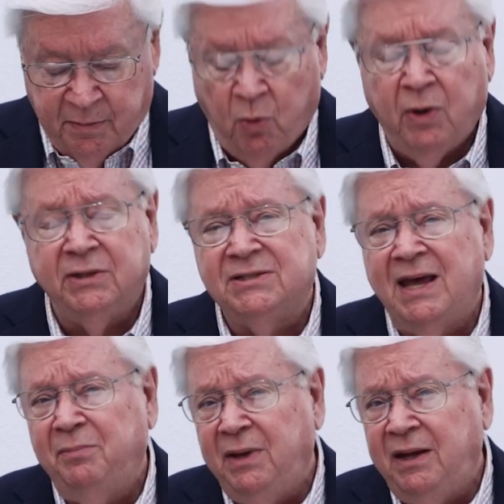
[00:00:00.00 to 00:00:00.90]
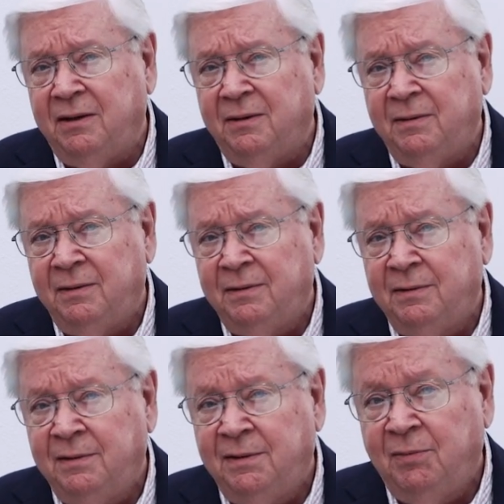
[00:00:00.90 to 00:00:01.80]
But what does that mean?
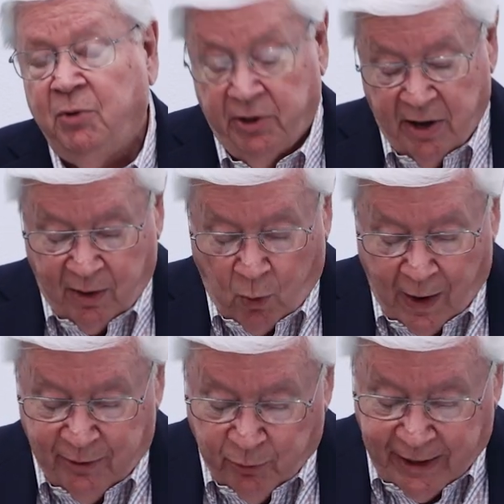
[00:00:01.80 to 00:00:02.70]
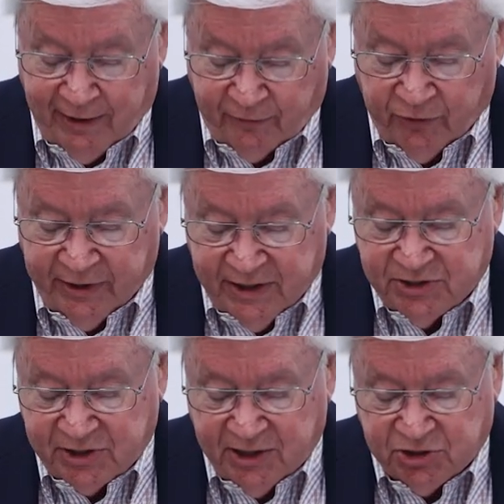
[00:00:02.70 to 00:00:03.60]
We are not quite ready for a
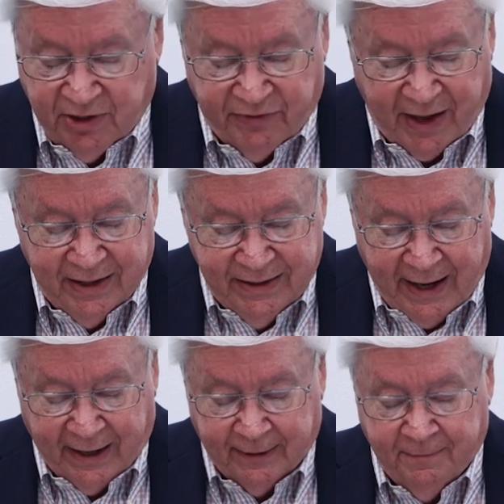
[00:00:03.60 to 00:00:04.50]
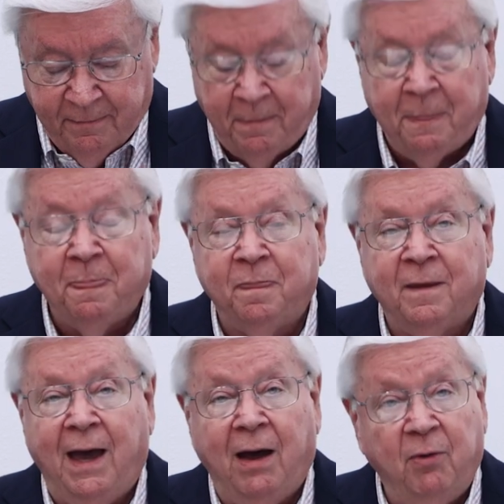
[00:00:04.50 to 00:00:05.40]
discussion of that yet.
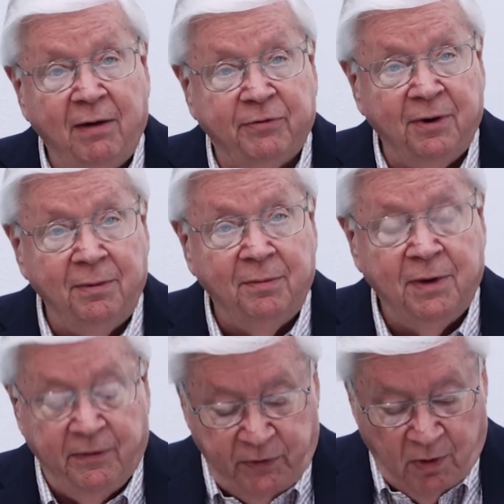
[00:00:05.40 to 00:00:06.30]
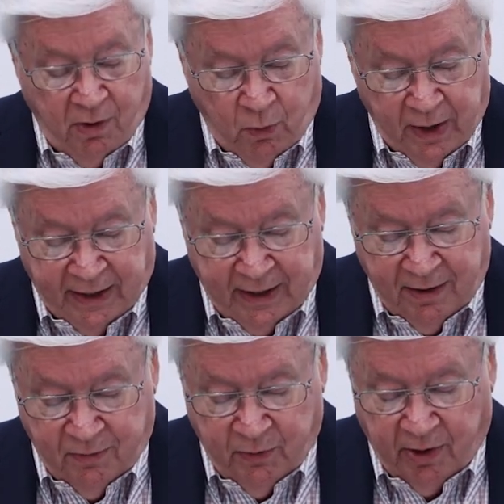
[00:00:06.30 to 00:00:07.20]
However, if you are
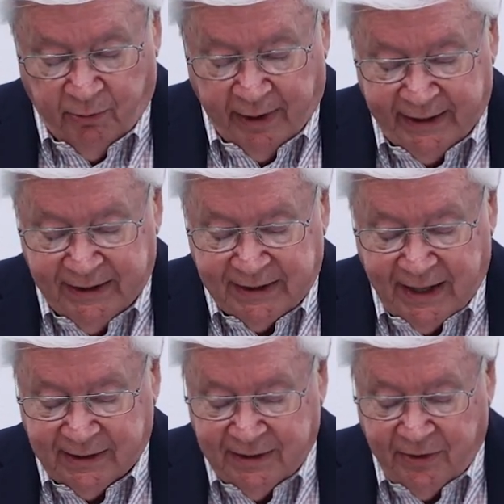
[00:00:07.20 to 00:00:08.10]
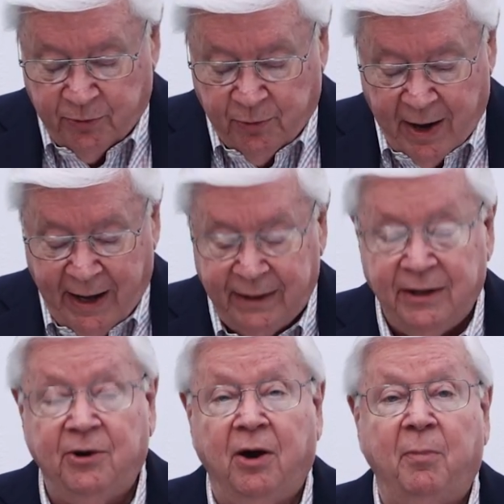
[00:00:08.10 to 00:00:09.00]
willing, we are ready to take another ride
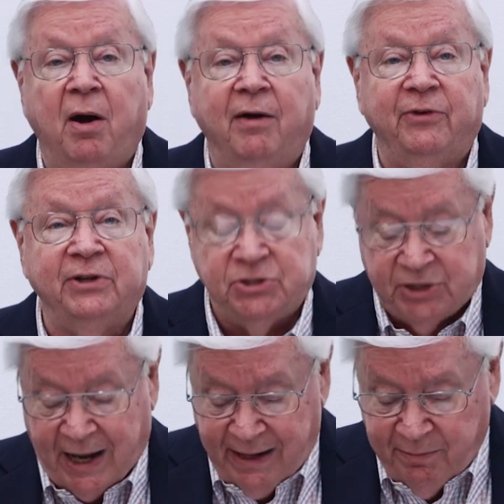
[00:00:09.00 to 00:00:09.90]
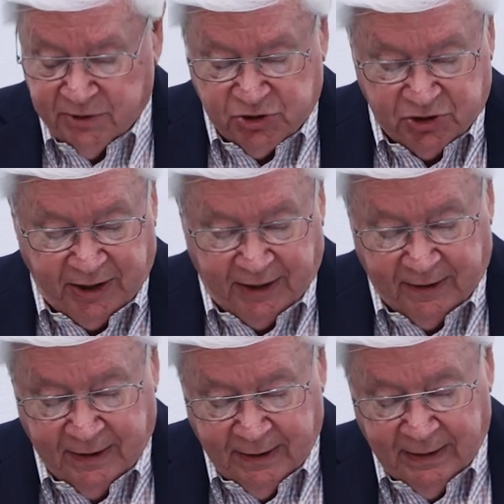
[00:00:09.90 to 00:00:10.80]
in our marvelous time
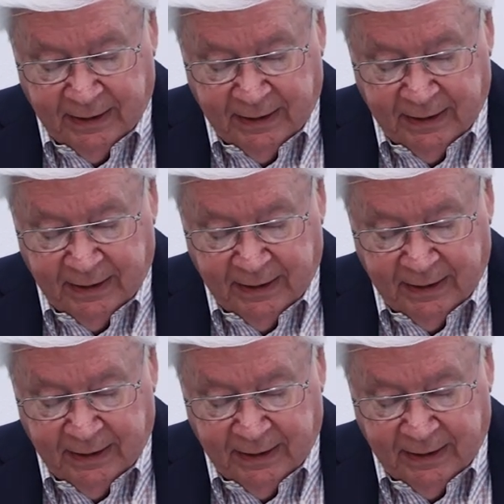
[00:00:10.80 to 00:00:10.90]
machine.